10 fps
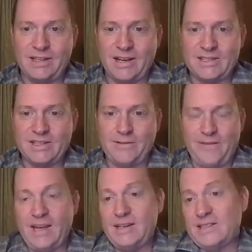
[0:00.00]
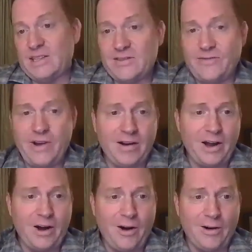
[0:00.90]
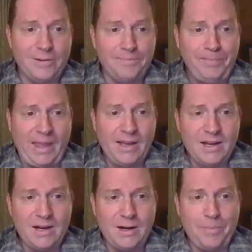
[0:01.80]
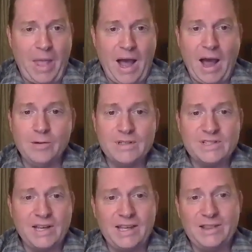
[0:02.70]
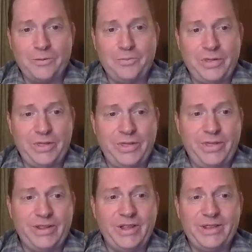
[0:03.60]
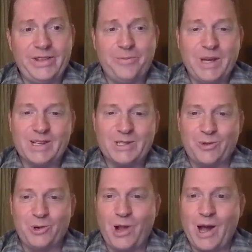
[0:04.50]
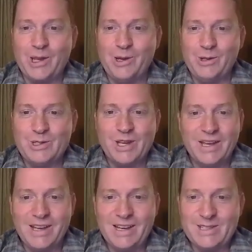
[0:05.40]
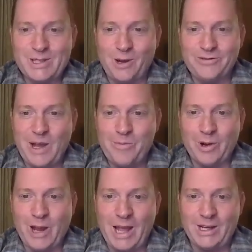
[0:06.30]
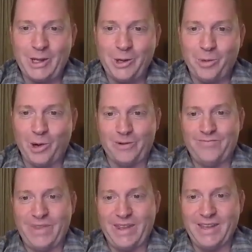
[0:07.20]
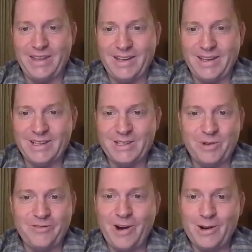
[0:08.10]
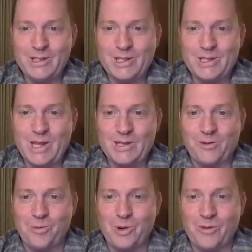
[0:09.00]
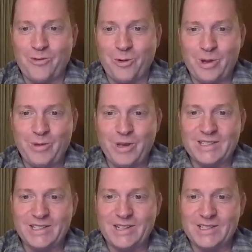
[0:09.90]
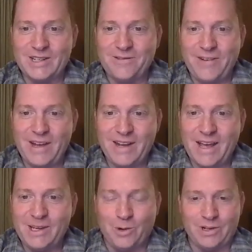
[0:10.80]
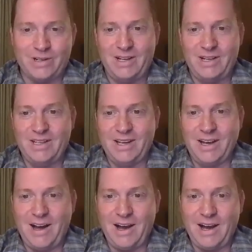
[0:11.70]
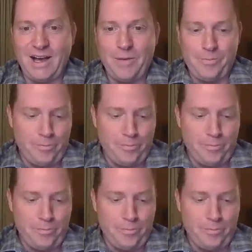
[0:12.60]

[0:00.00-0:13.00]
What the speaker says: that doesn't offend? It's very hard. I would say the biggest rule I use is self-deprecating humor. It's been very successful for me because it doesn't offend anyone. I'm